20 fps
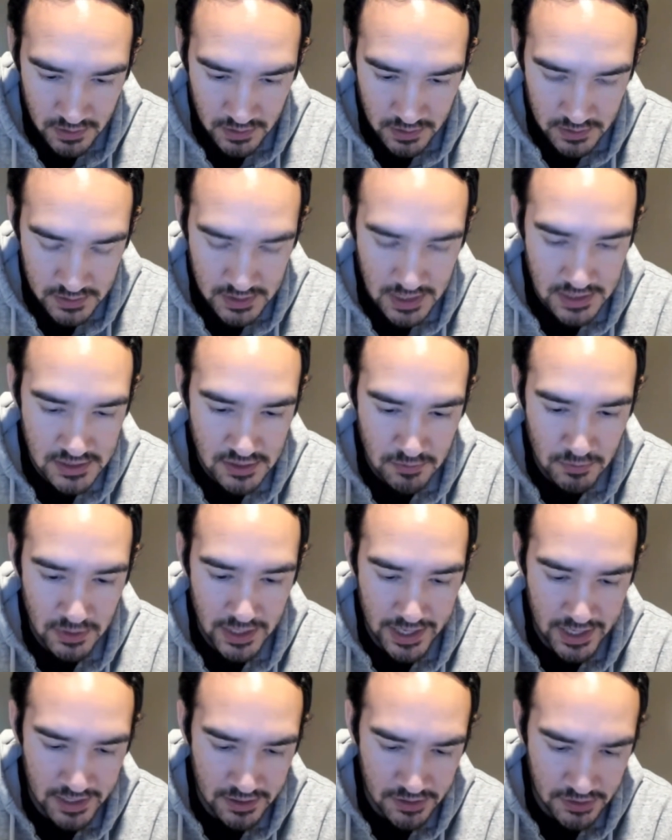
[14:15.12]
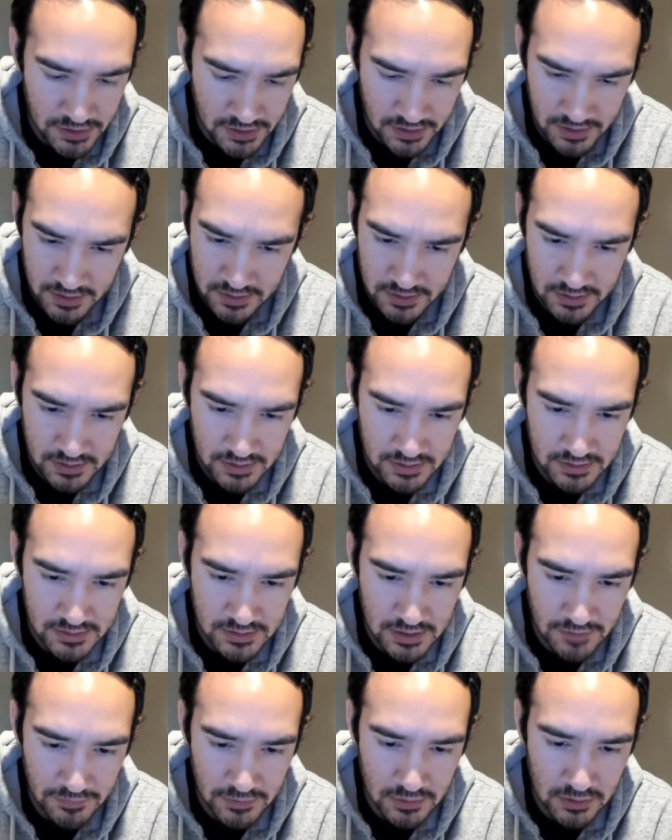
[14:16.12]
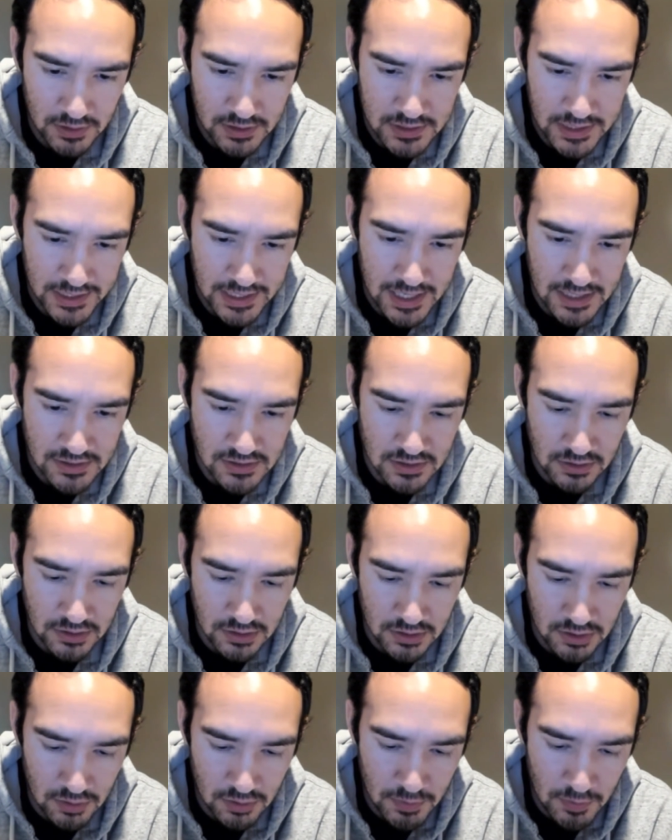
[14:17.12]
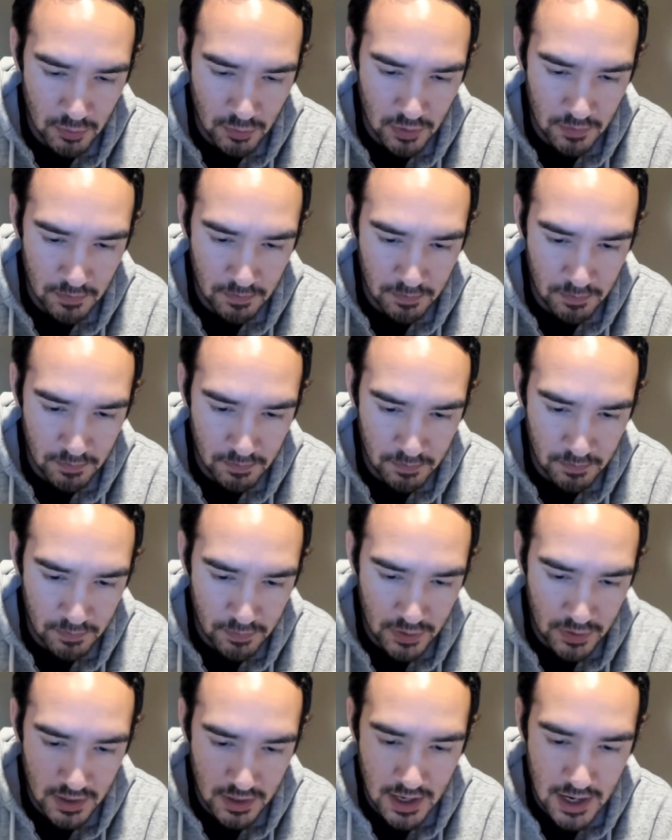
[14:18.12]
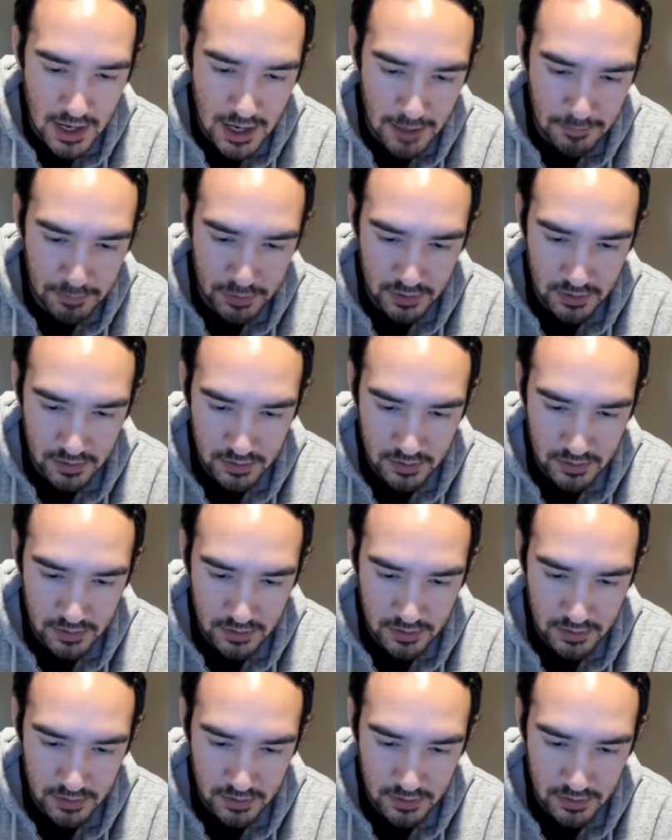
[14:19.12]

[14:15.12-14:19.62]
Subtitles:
got some length. Definitely looks like it has a little bit more pop.